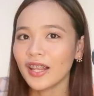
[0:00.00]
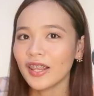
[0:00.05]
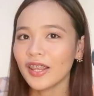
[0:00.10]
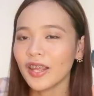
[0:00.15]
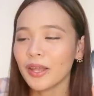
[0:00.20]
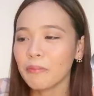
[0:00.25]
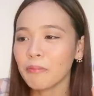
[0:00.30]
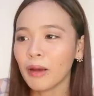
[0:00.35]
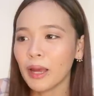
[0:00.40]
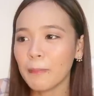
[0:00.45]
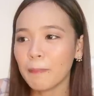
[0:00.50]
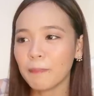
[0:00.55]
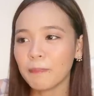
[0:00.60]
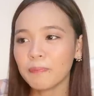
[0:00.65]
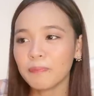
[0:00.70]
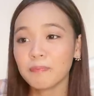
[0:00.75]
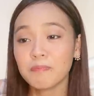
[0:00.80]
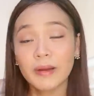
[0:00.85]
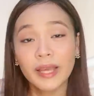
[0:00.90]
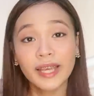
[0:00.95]
Then my
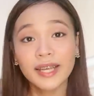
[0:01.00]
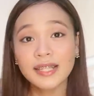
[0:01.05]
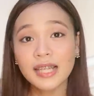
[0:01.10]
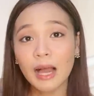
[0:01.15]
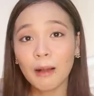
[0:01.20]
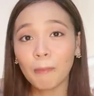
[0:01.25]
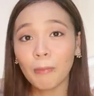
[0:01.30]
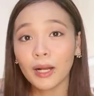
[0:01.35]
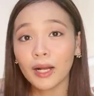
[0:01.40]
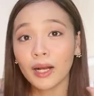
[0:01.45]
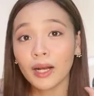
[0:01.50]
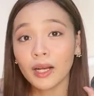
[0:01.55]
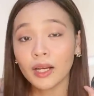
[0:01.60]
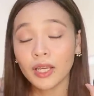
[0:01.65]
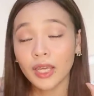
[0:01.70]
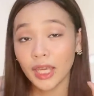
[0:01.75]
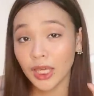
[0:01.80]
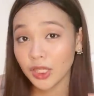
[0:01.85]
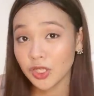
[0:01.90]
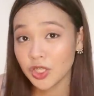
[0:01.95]

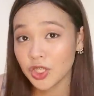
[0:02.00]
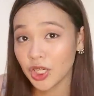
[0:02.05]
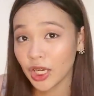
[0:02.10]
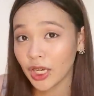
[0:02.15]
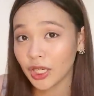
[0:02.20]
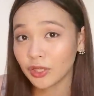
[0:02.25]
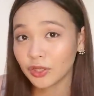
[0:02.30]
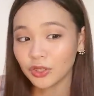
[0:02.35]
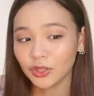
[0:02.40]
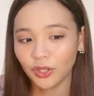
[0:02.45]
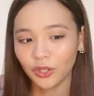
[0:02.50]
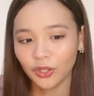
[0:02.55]
kasamang keychain